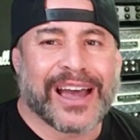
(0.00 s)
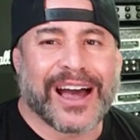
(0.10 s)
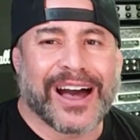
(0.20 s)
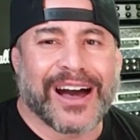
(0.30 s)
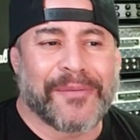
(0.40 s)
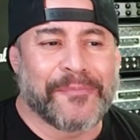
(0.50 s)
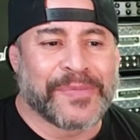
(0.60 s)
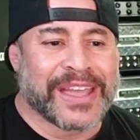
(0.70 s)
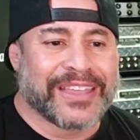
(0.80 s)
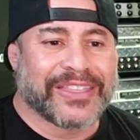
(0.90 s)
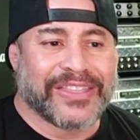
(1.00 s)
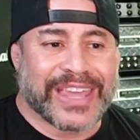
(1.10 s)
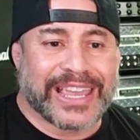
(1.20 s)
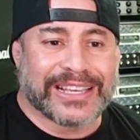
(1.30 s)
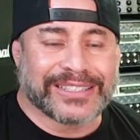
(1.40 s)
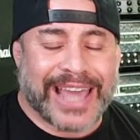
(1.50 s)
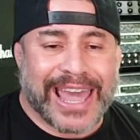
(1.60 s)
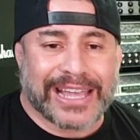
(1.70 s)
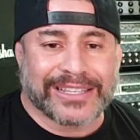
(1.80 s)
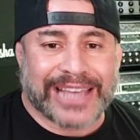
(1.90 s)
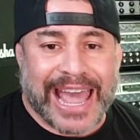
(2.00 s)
Um, these heads